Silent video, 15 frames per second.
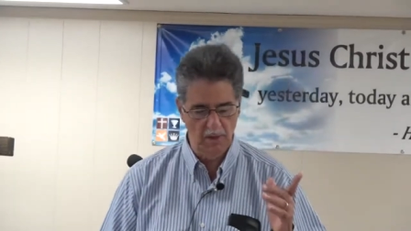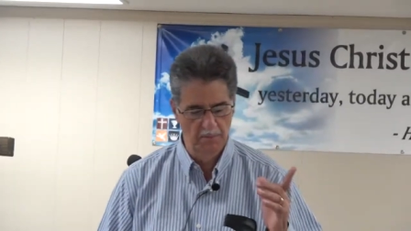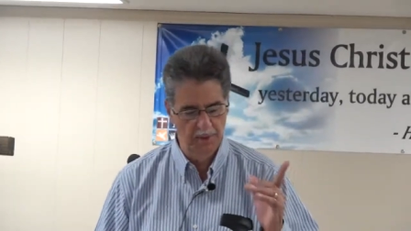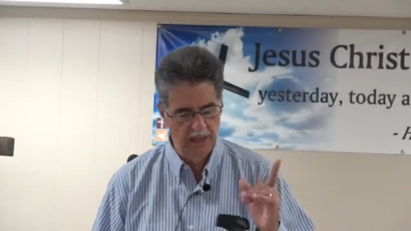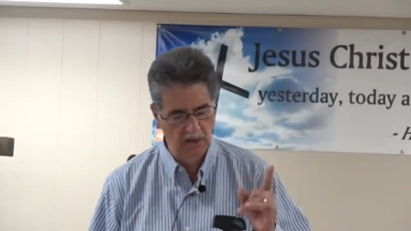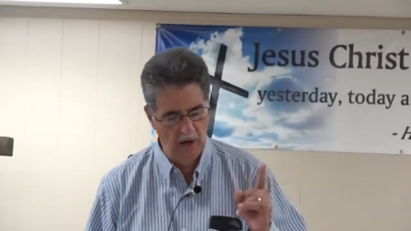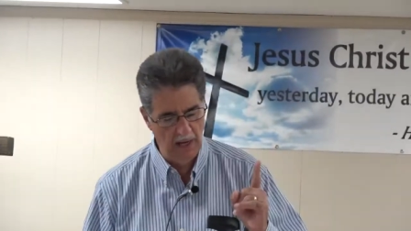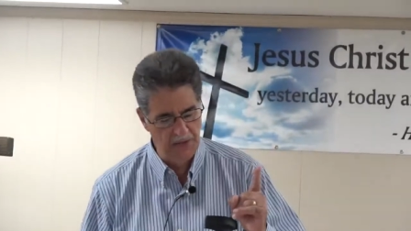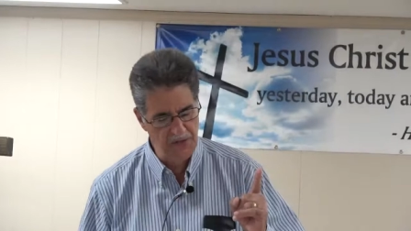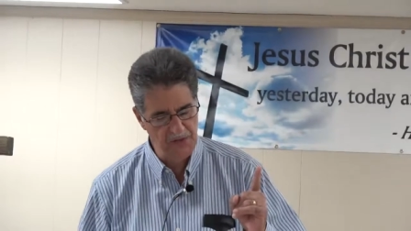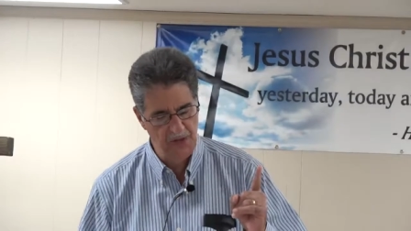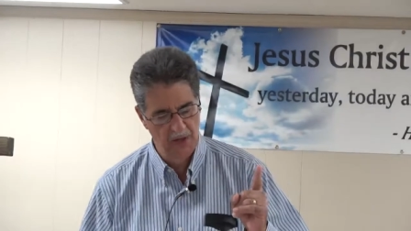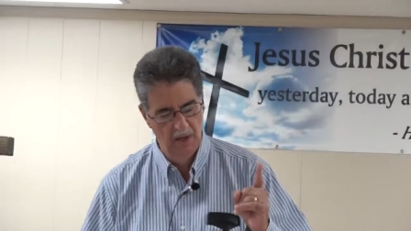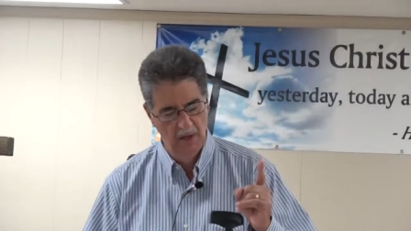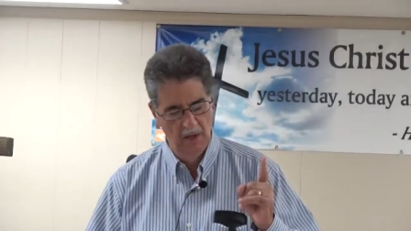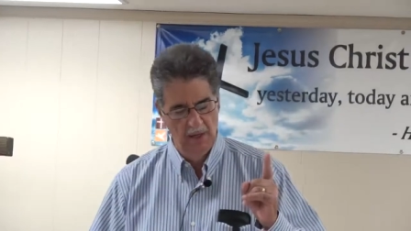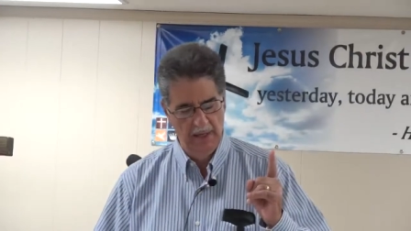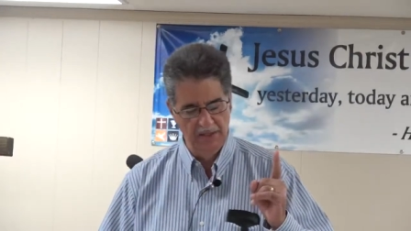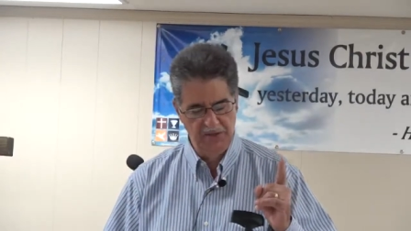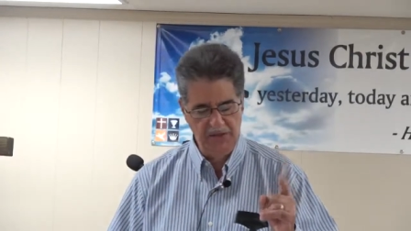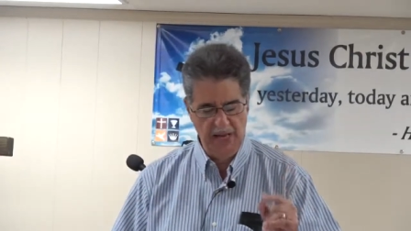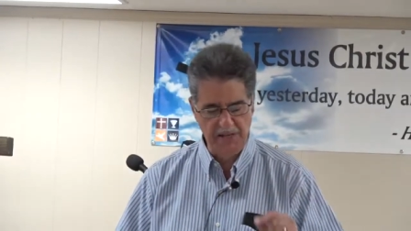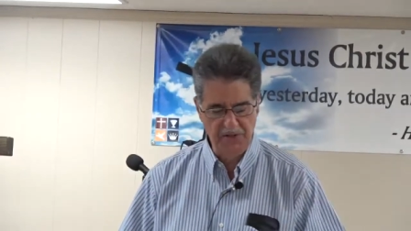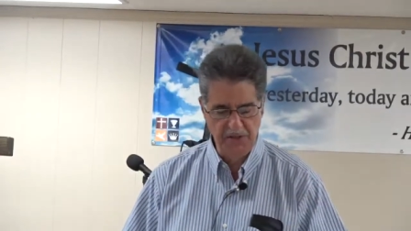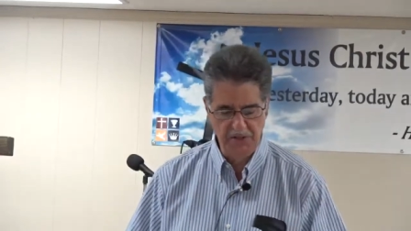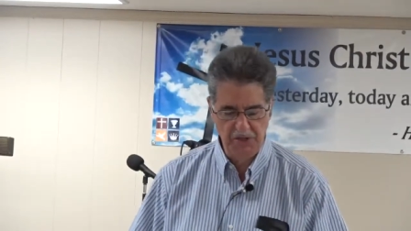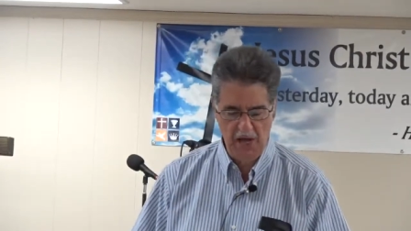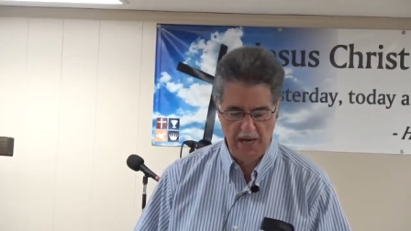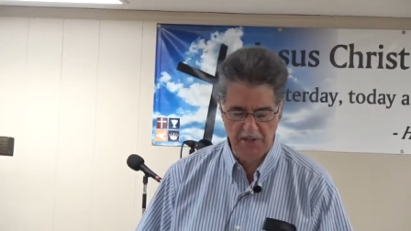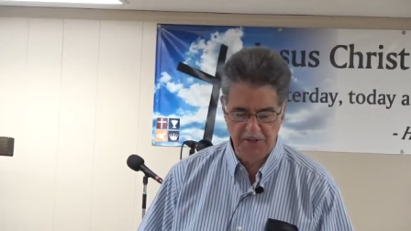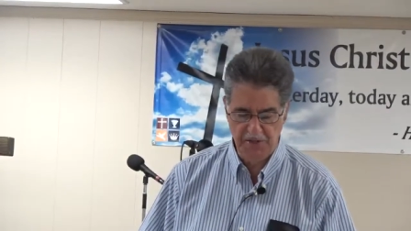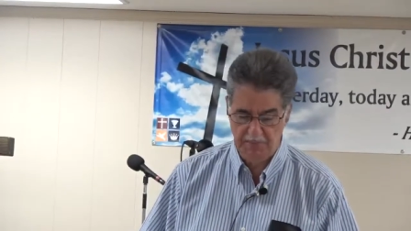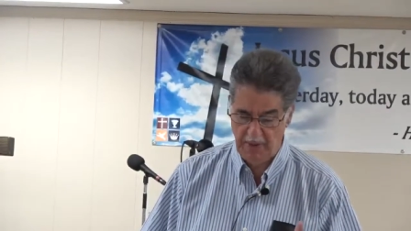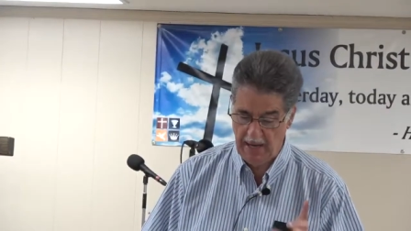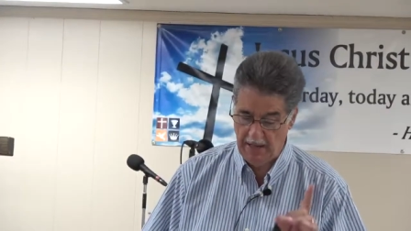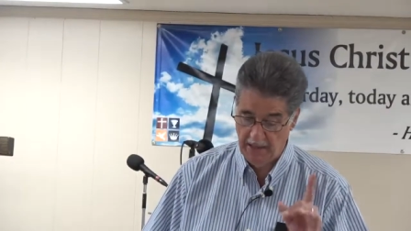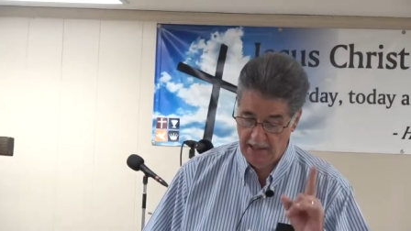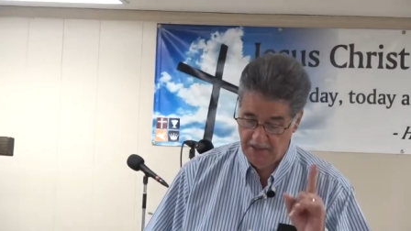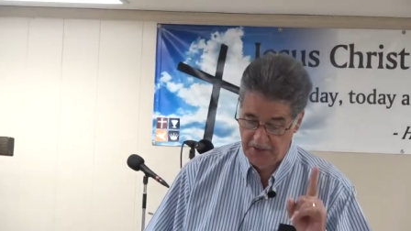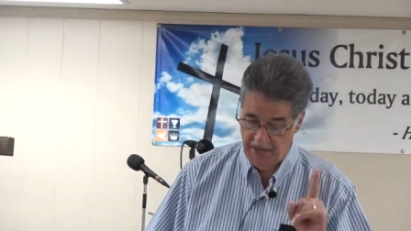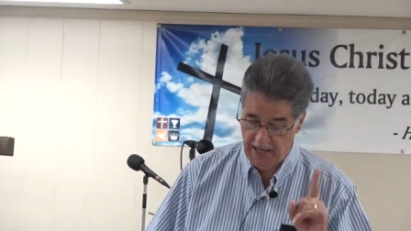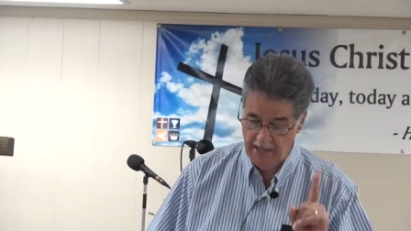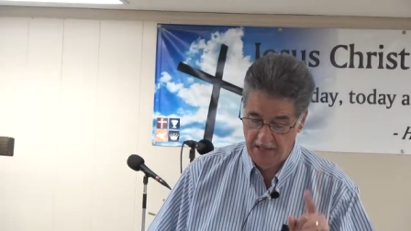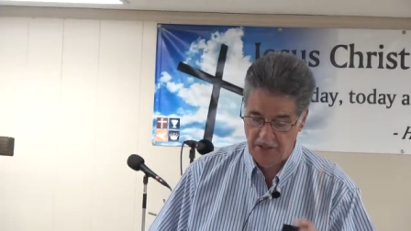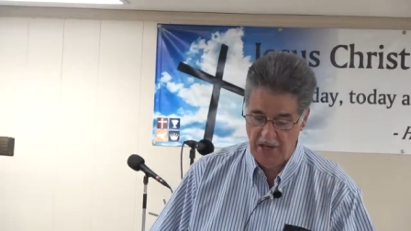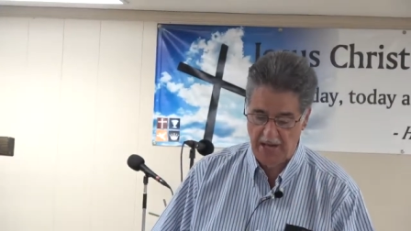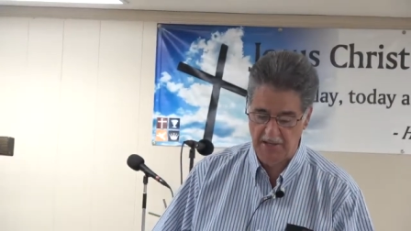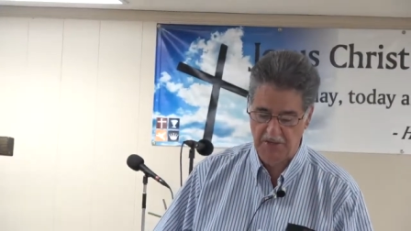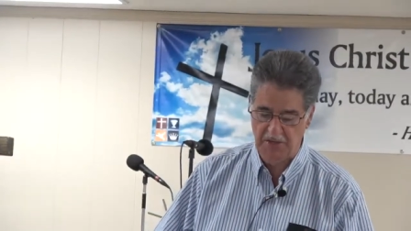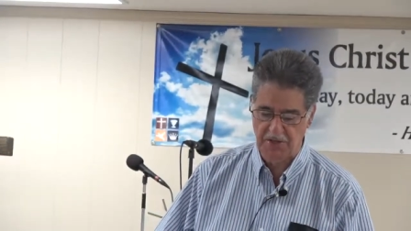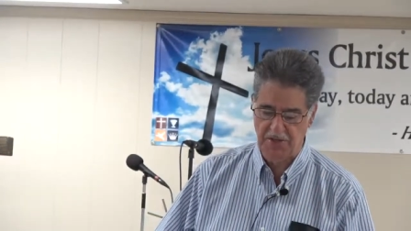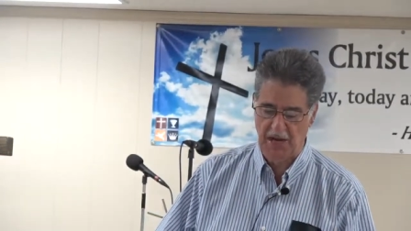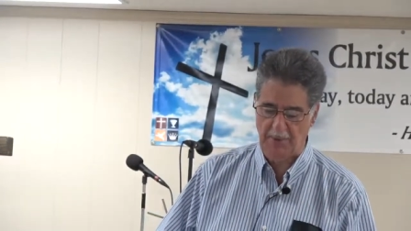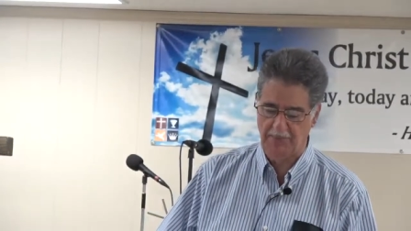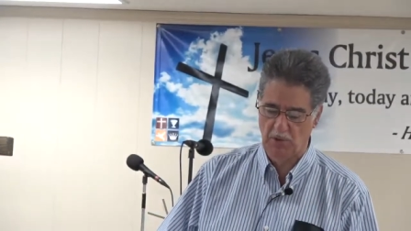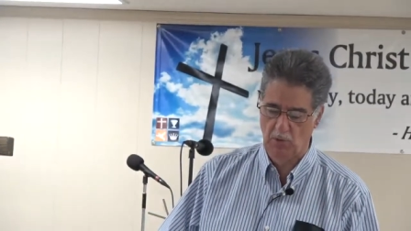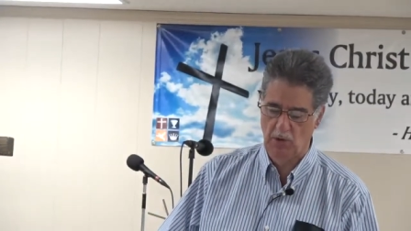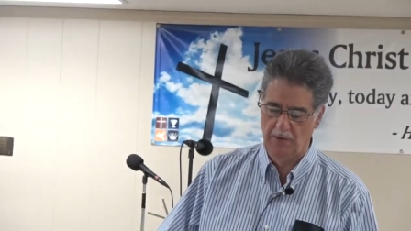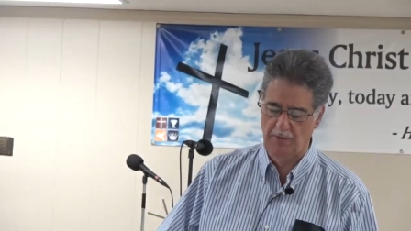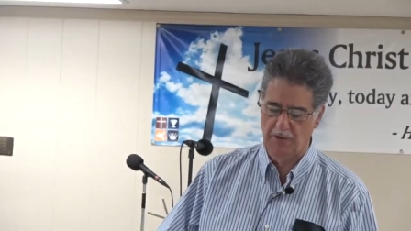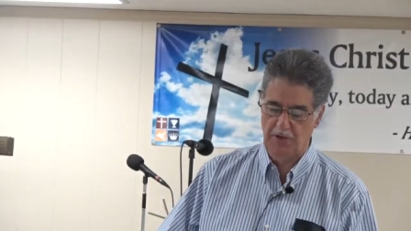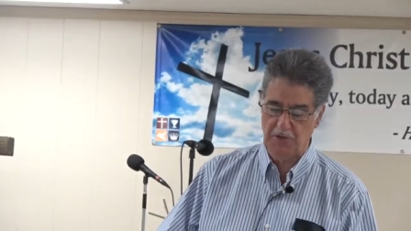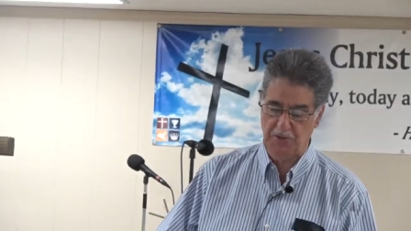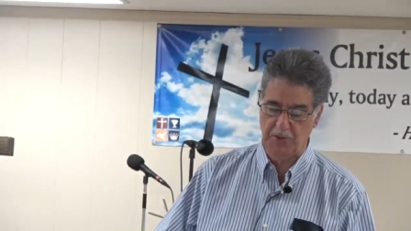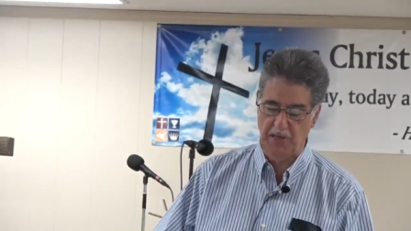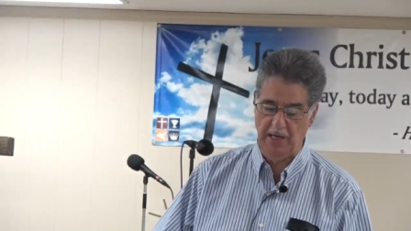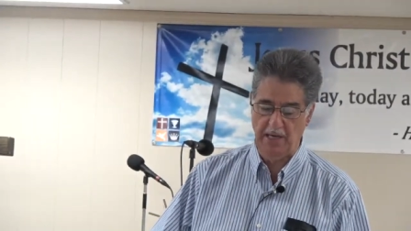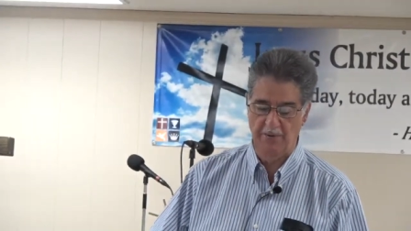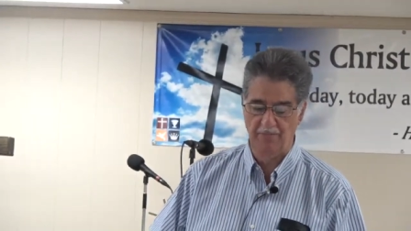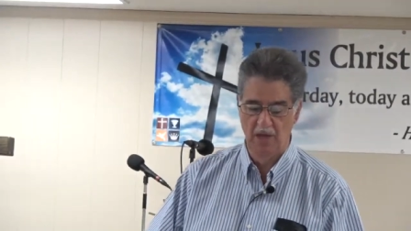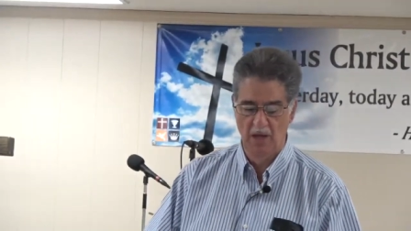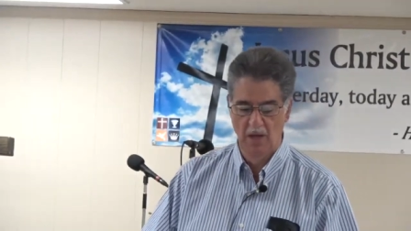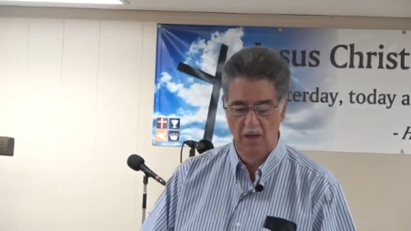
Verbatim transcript: because it says in Genesis, but it said in Genesis chapter 1 verse 3,